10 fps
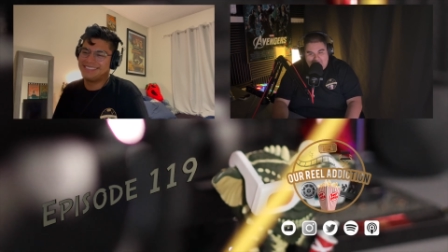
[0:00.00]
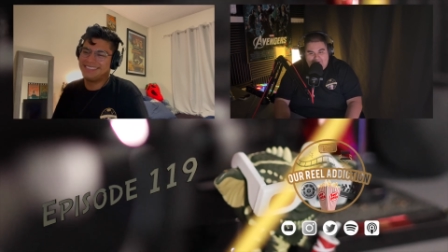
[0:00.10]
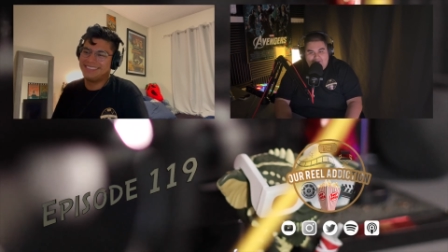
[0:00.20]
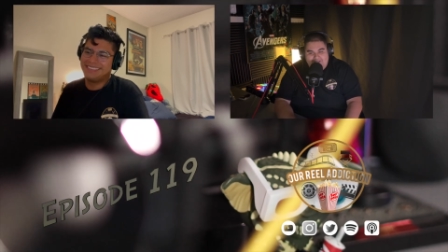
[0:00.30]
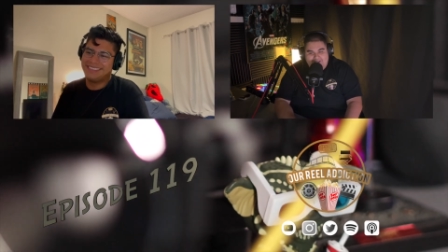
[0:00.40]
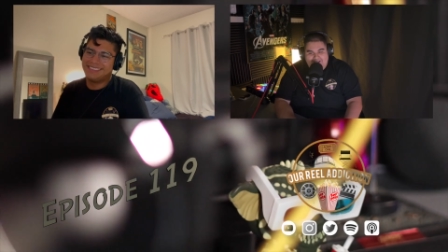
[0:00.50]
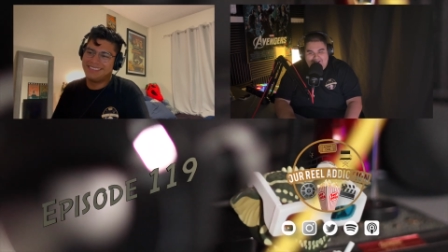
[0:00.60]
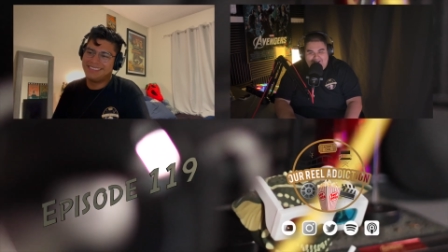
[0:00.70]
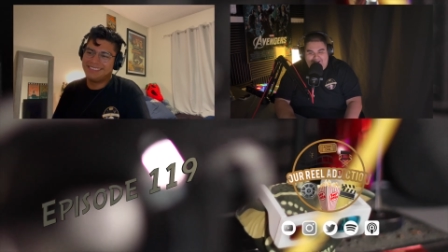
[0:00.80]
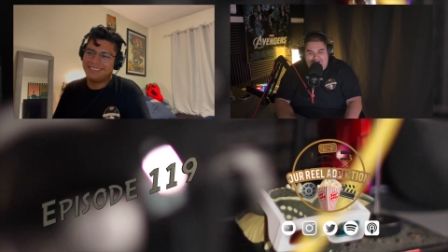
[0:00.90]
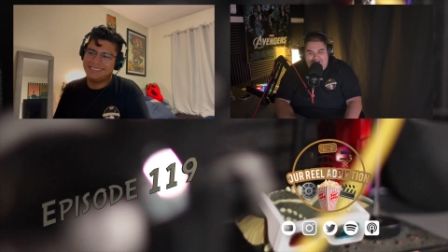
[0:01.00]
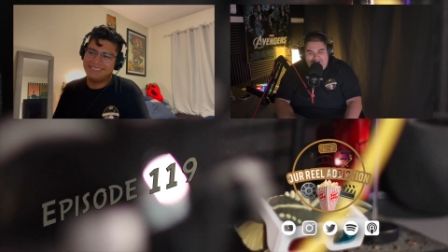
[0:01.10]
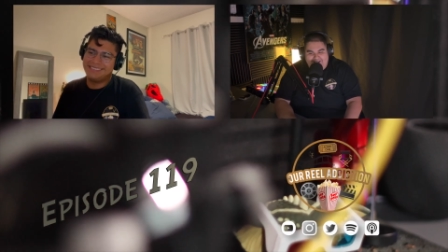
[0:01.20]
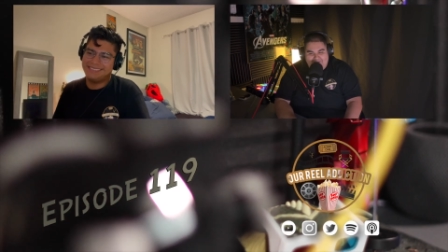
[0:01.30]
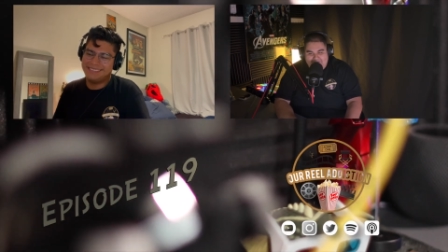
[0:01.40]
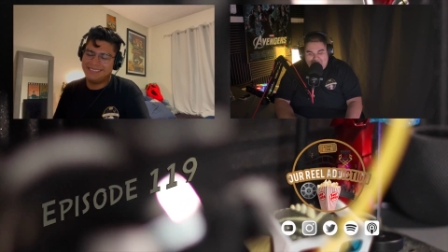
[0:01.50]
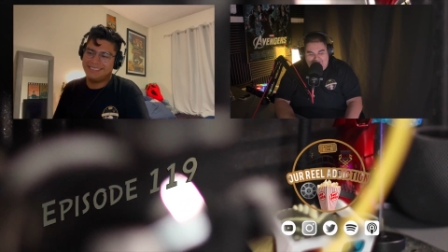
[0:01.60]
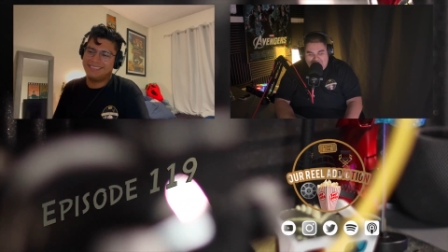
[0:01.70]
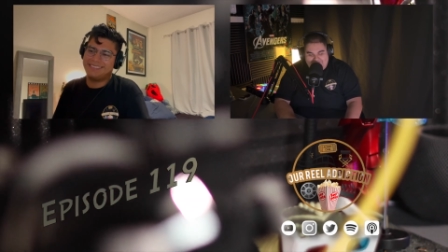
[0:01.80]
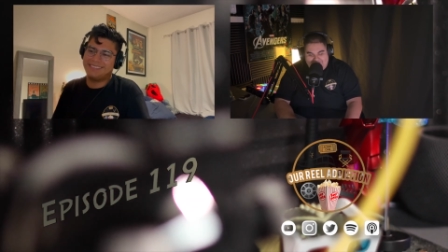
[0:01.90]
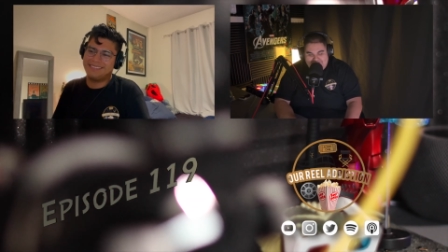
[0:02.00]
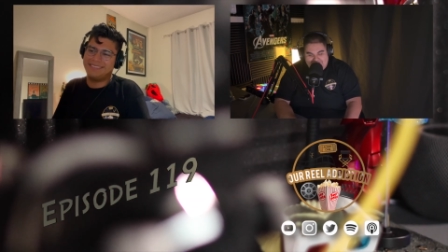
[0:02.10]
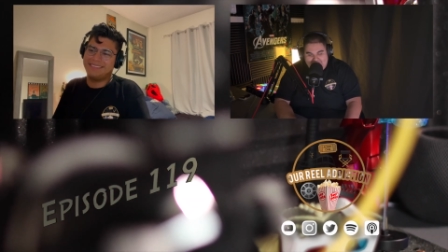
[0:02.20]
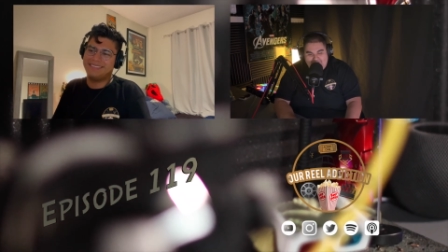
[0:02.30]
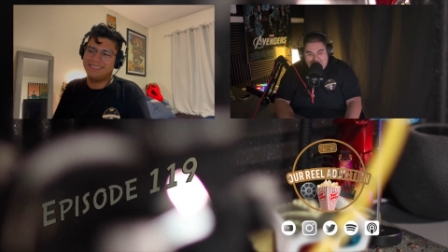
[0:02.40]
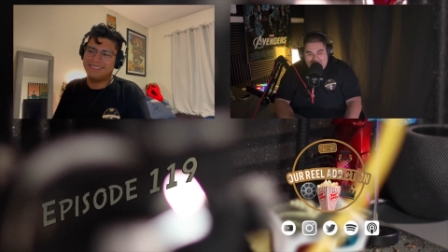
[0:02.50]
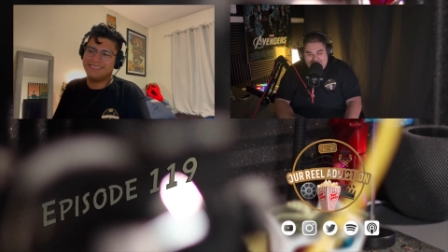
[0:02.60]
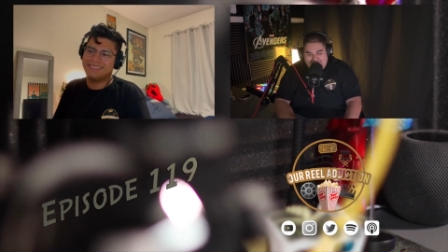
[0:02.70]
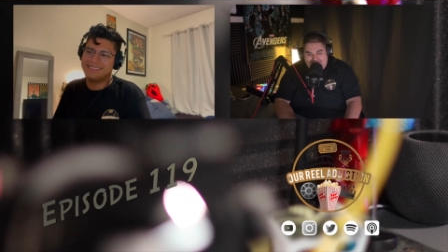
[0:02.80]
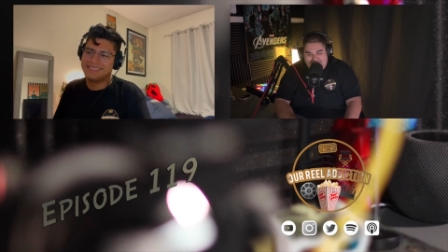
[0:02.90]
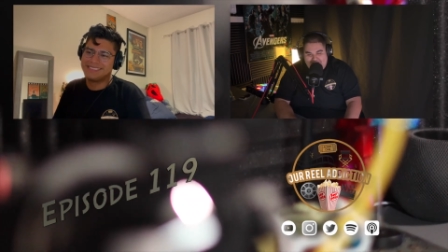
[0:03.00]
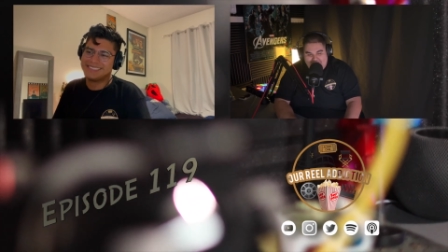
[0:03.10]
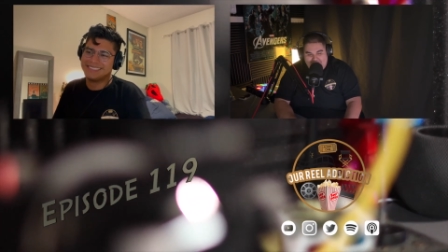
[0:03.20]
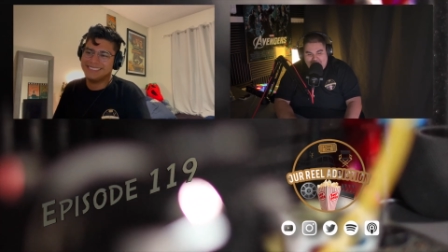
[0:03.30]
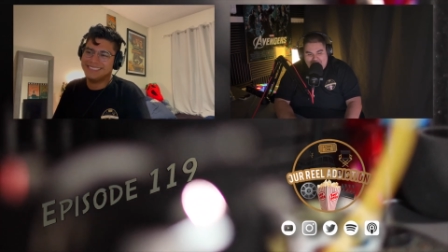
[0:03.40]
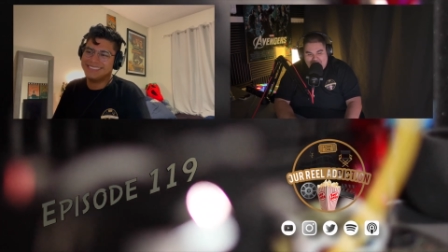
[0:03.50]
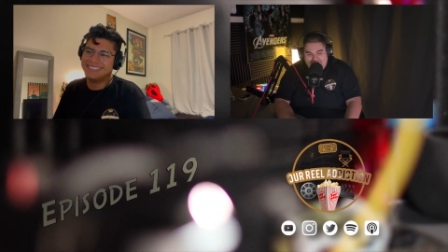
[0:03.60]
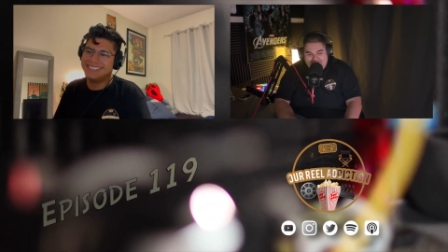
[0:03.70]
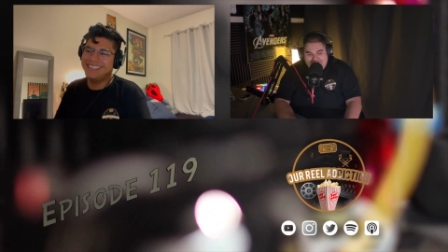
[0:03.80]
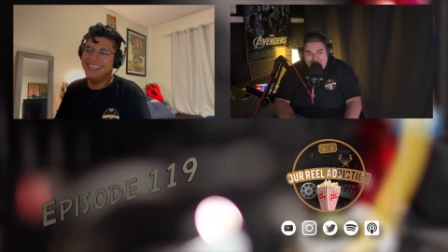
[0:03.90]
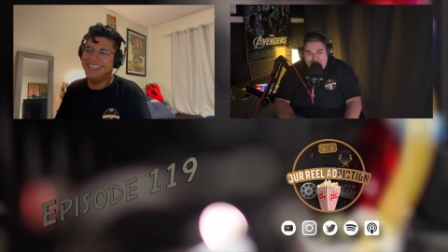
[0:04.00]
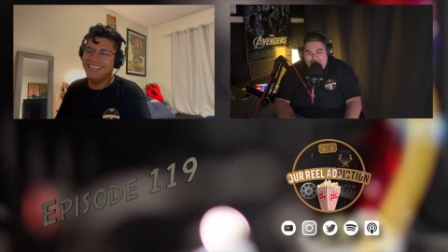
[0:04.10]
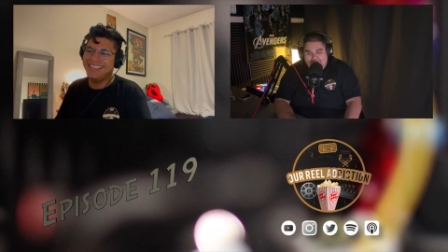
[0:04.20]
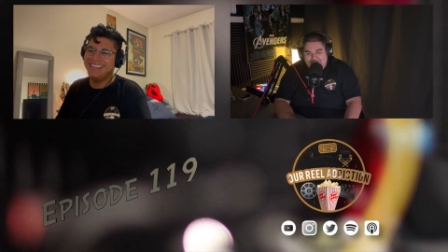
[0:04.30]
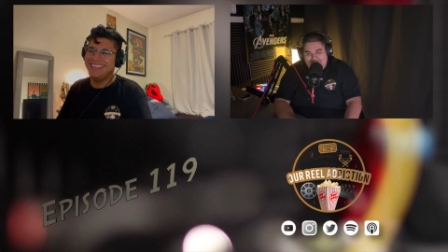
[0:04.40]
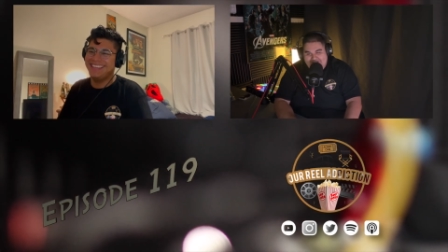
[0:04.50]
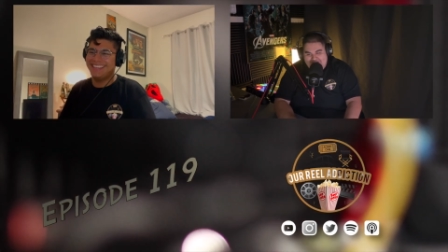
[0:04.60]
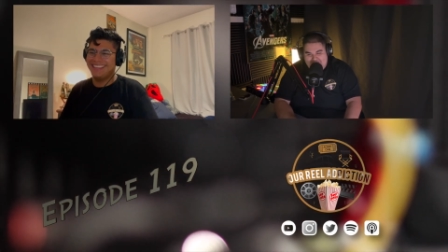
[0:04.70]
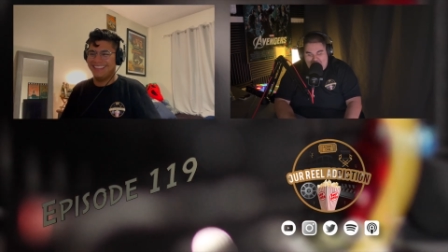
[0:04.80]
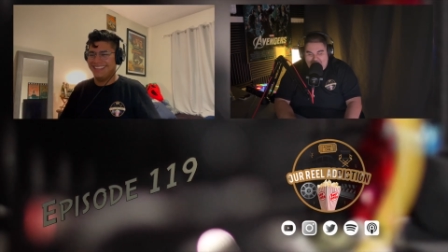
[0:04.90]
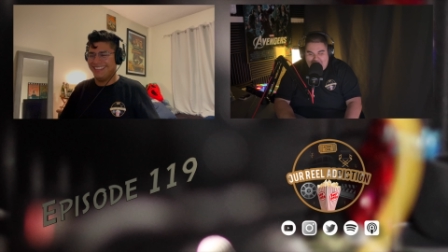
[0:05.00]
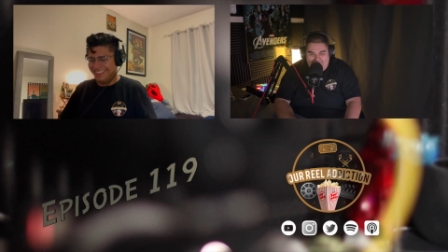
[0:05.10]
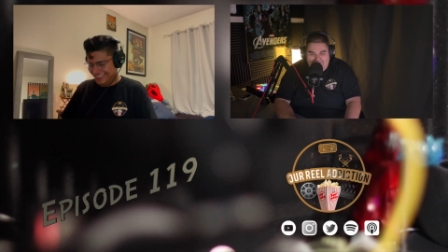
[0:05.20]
Verse. I'm just stupidly excited for this sequel tomorrow.